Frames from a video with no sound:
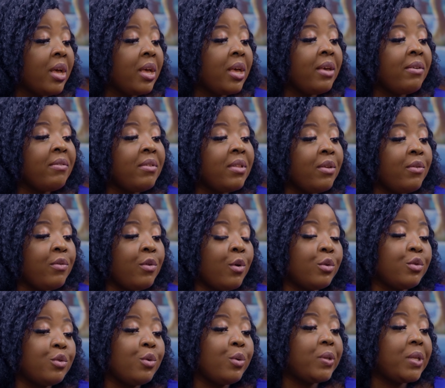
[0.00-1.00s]
even if you're
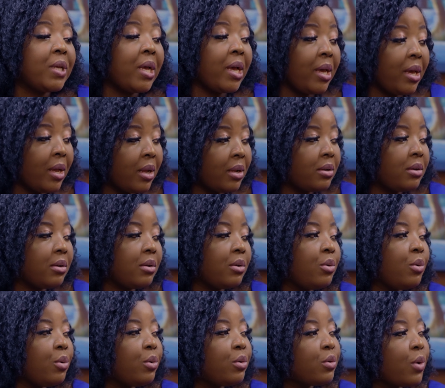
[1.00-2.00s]
so tired,
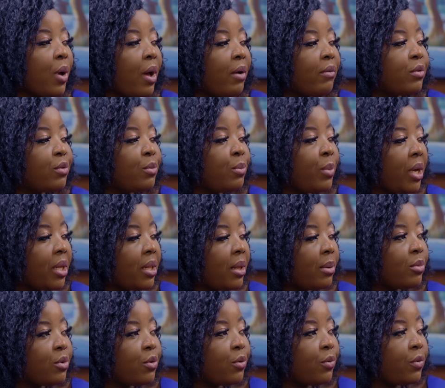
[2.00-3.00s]
you also have to make them
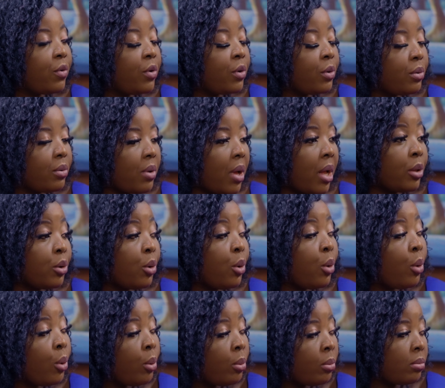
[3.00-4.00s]
to feel at
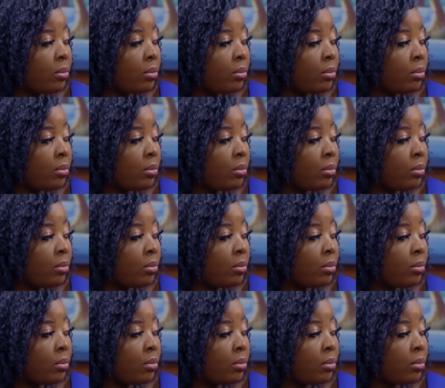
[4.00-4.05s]
home